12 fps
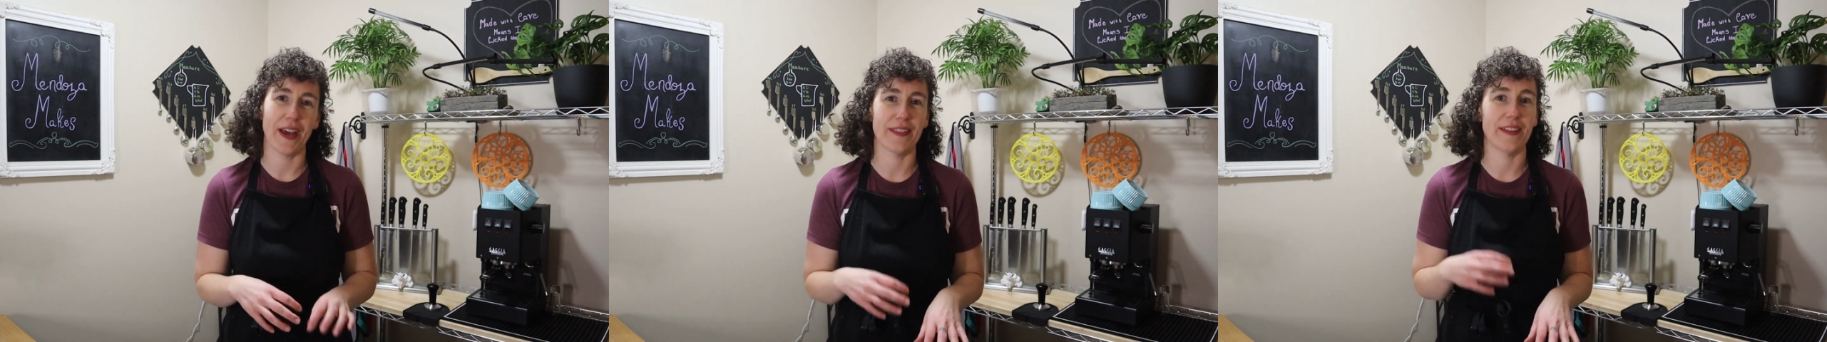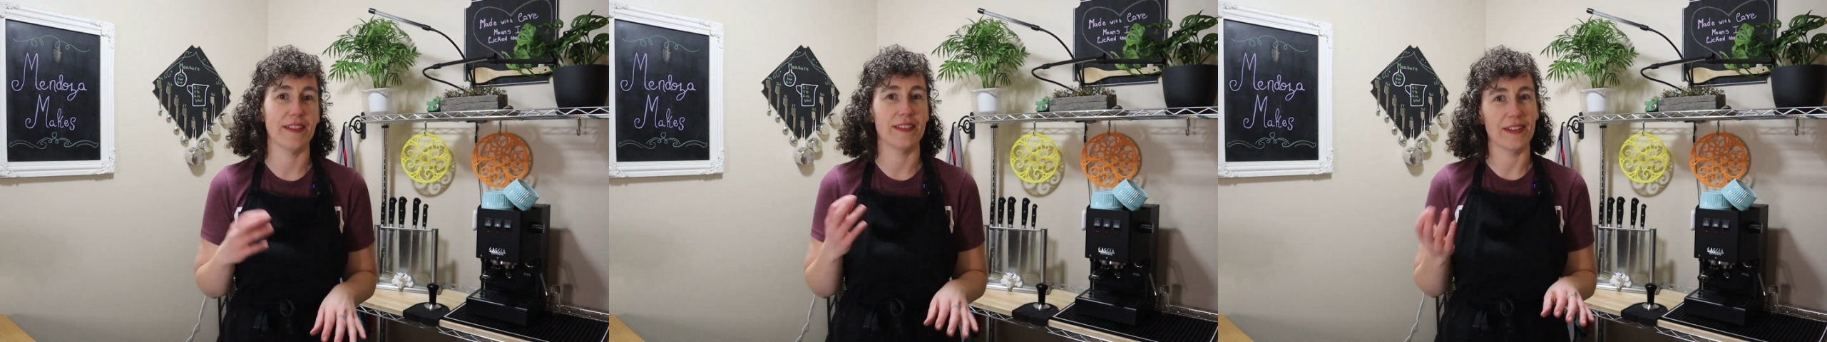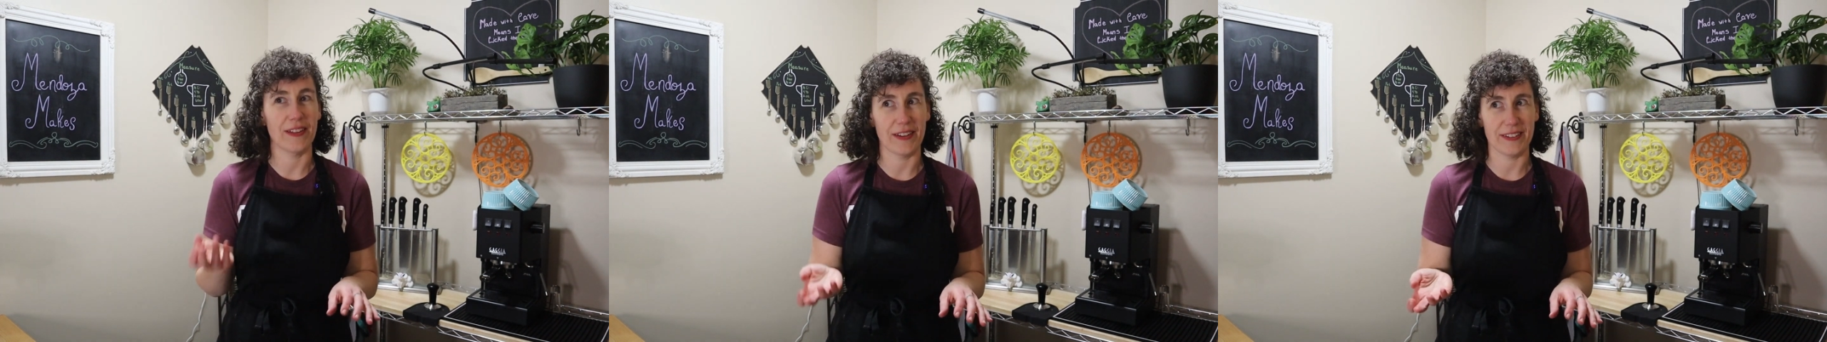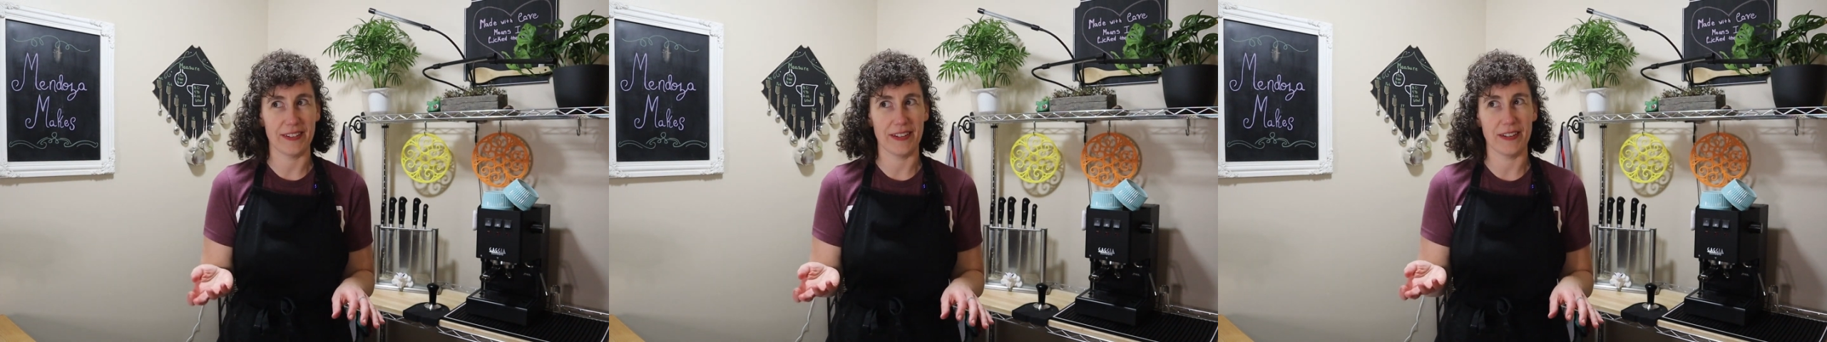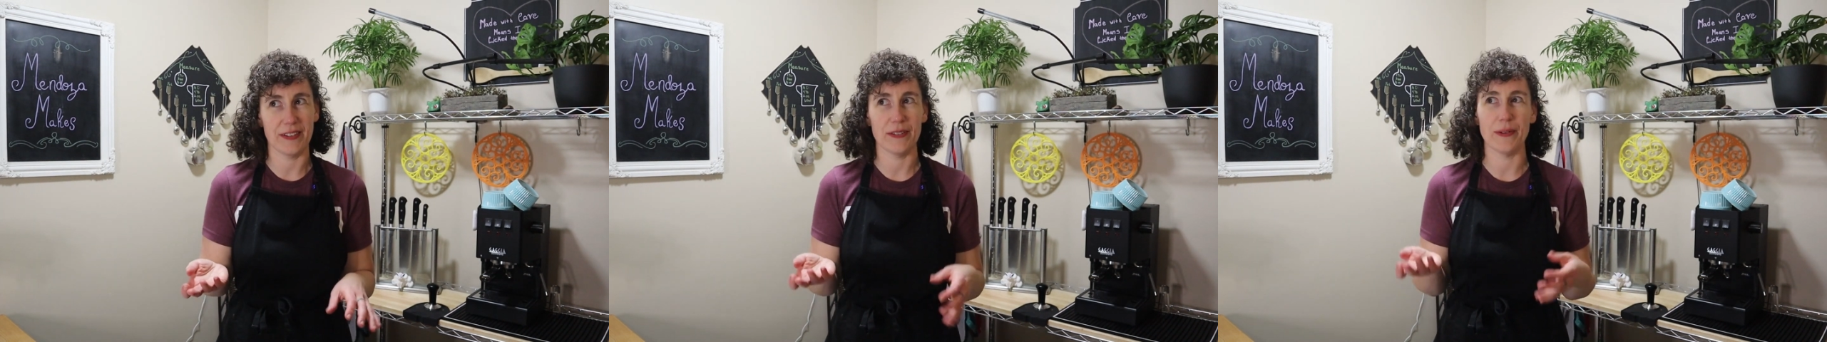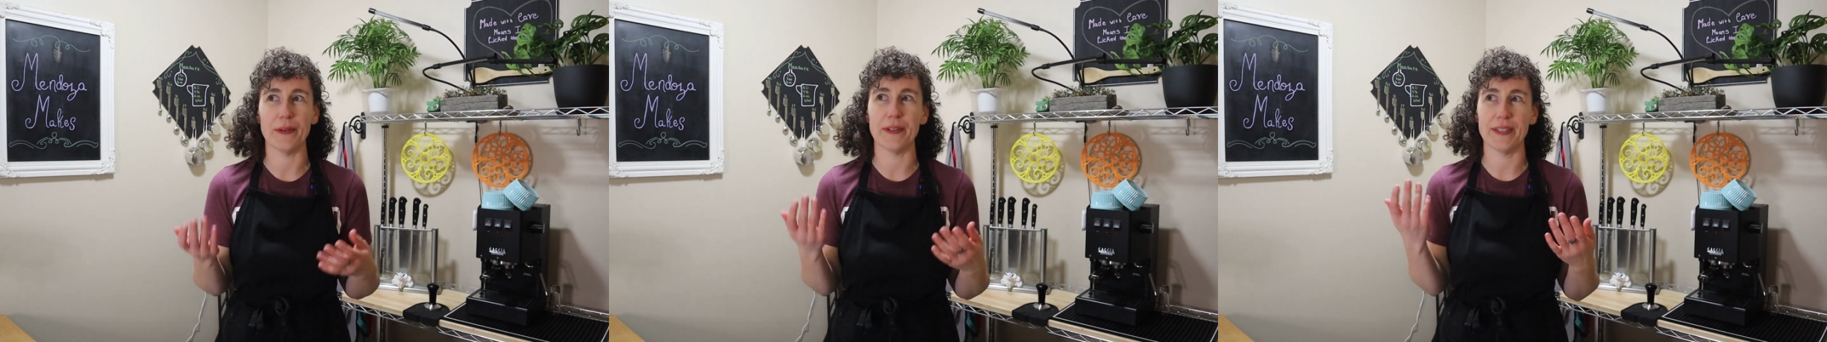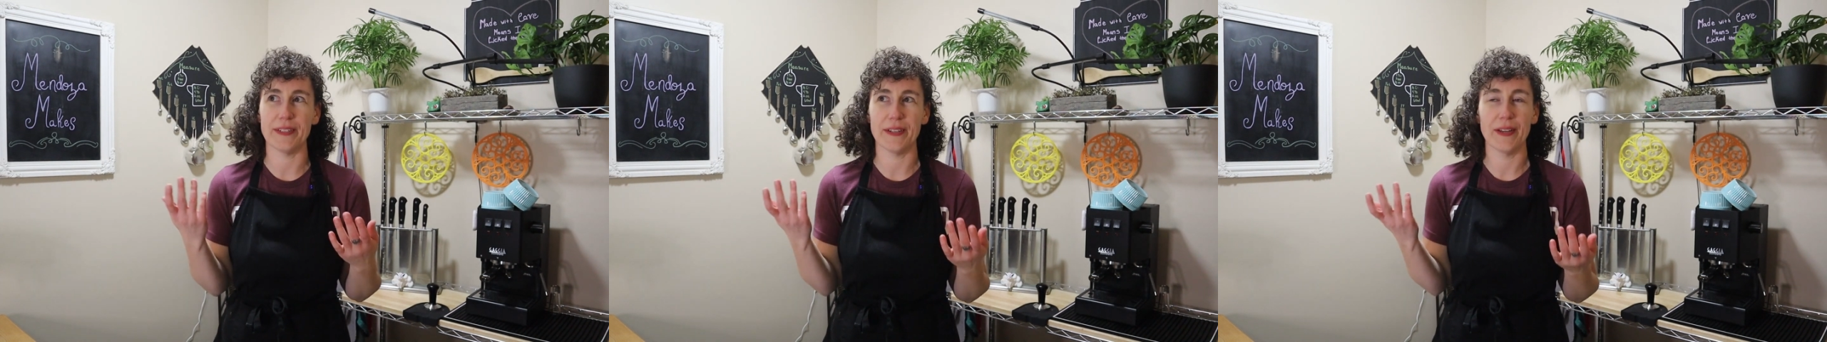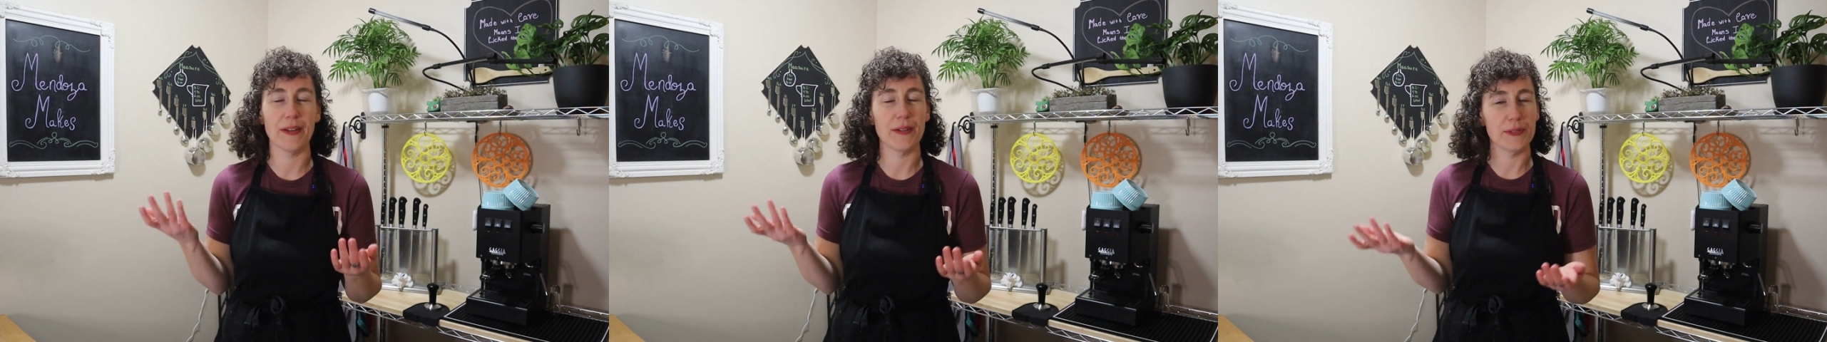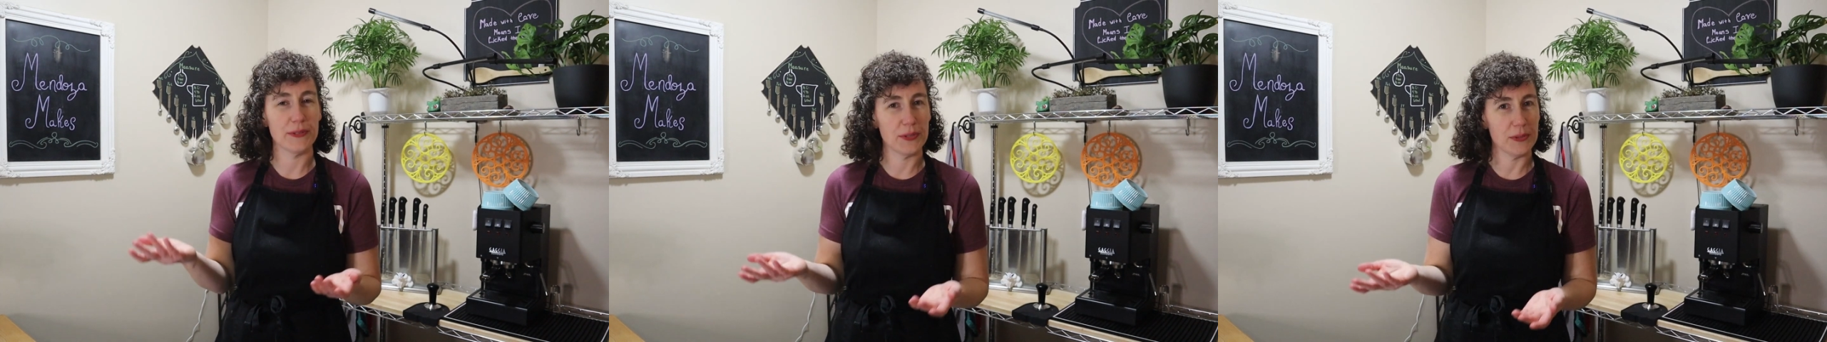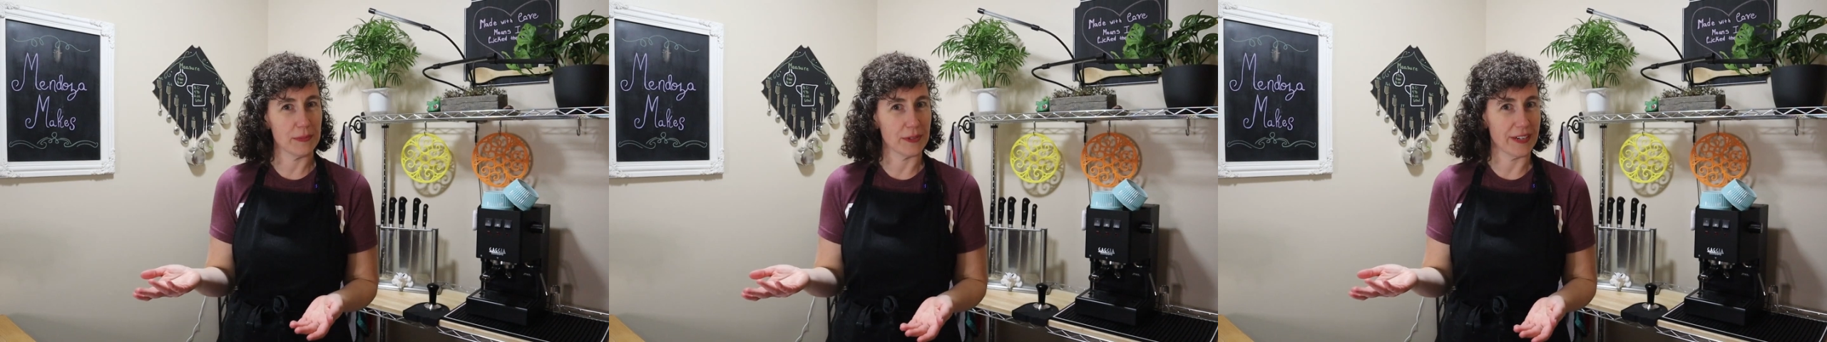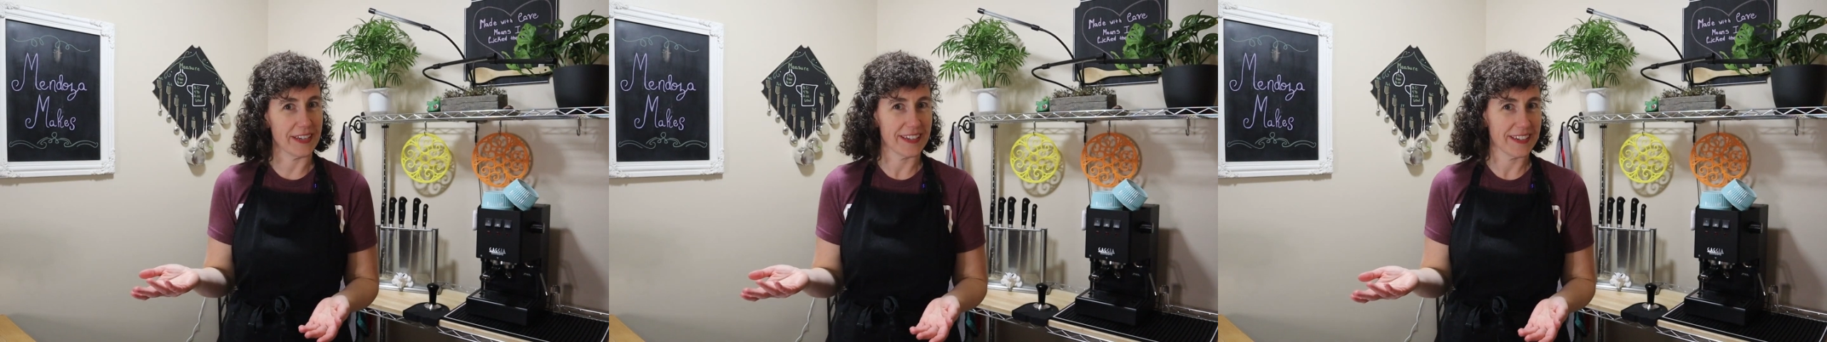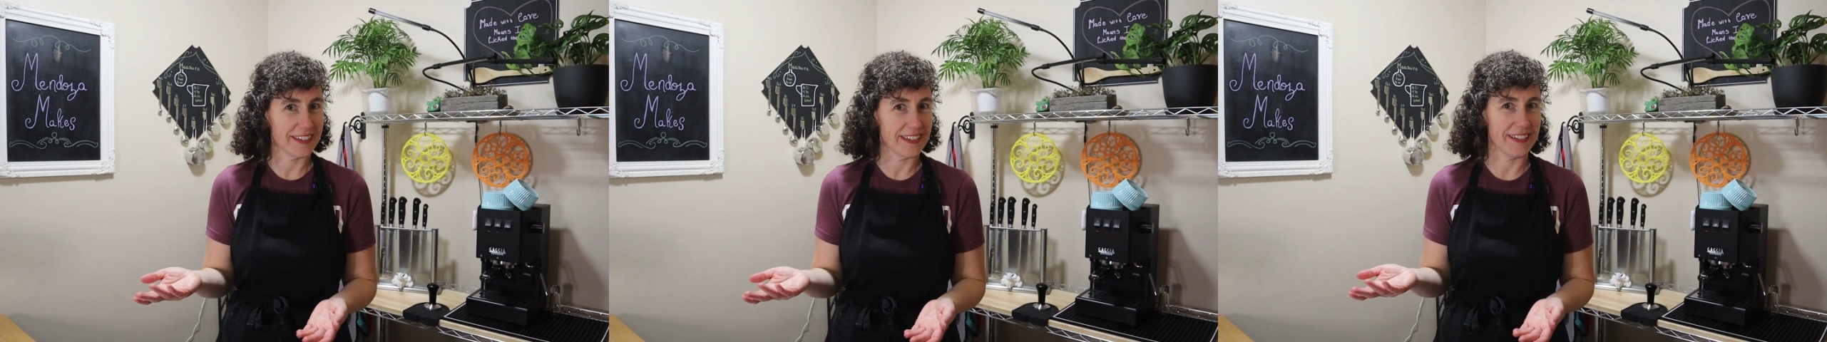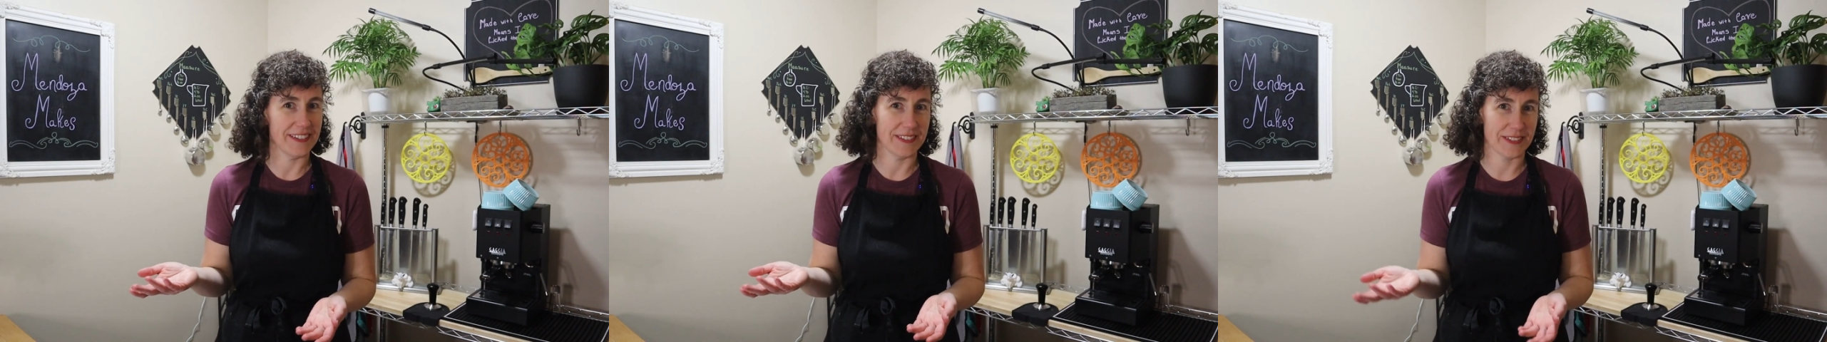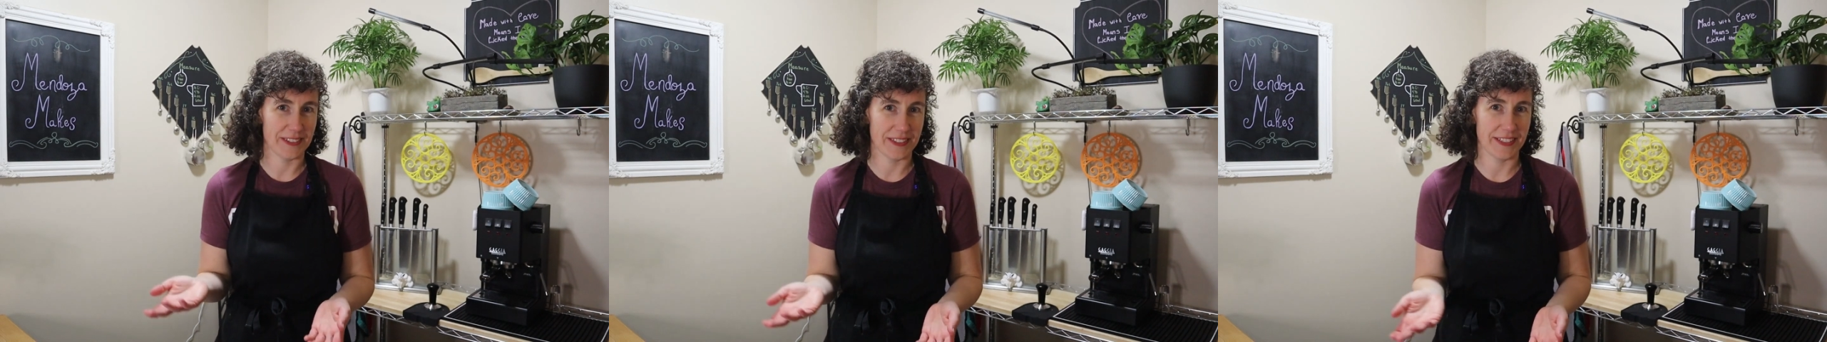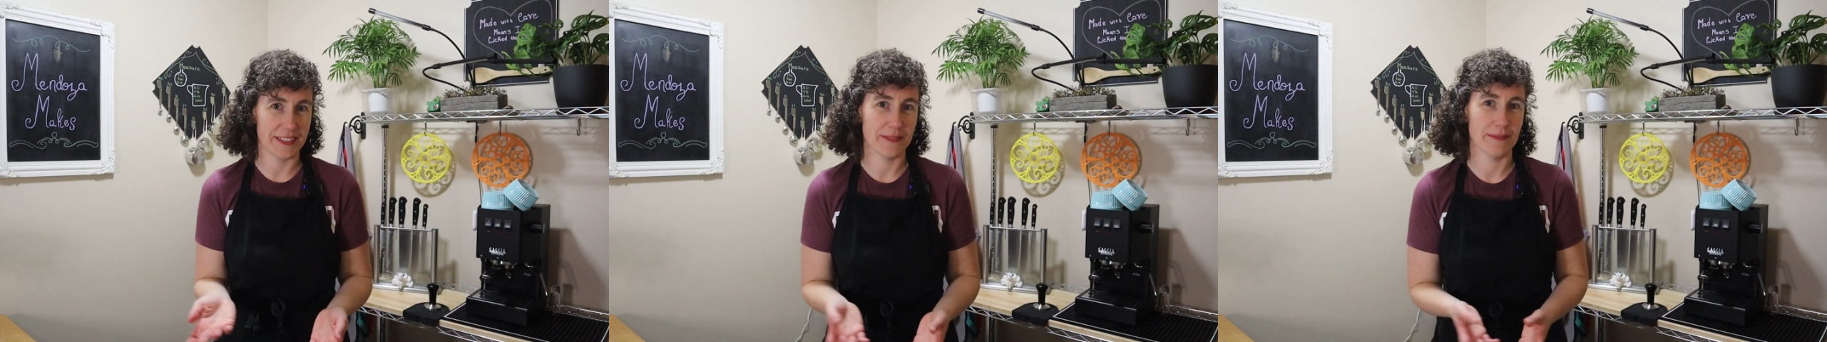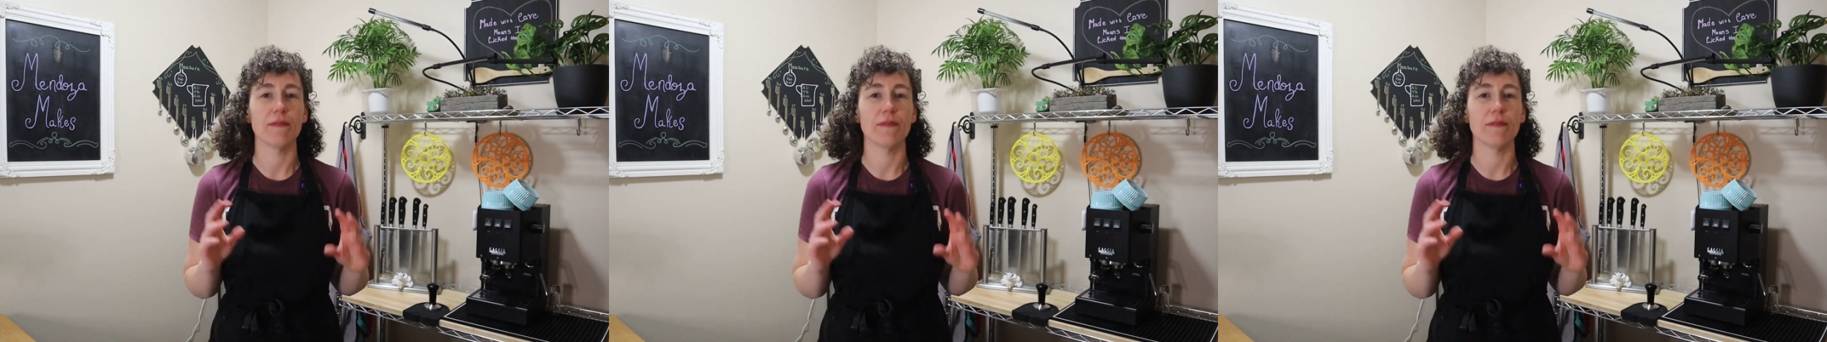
and then Laudna noted turmeric in the cookie.